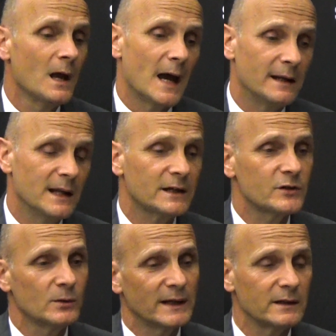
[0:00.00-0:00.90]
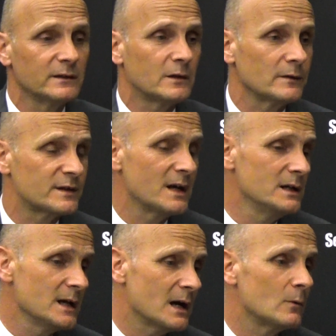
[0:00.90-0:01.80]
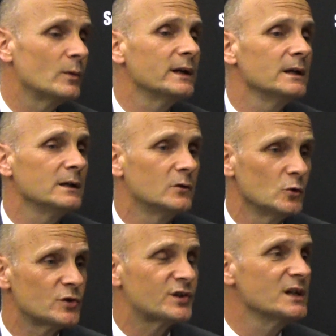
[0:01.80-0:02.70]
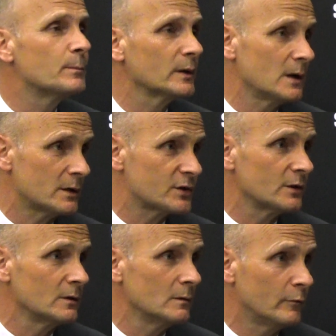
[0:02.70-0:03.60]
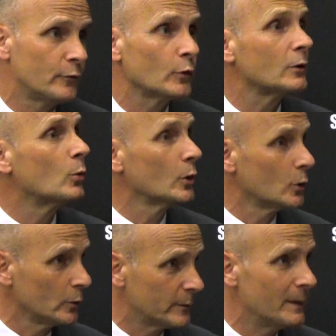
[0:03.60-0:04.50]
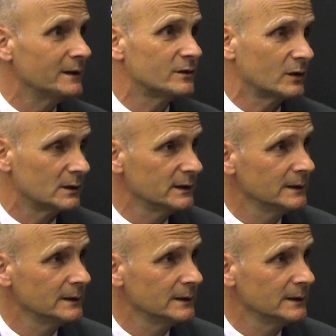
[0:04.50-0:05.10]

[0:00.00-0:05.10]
And next to that, in Tanzania, we do seed production for the world, basically.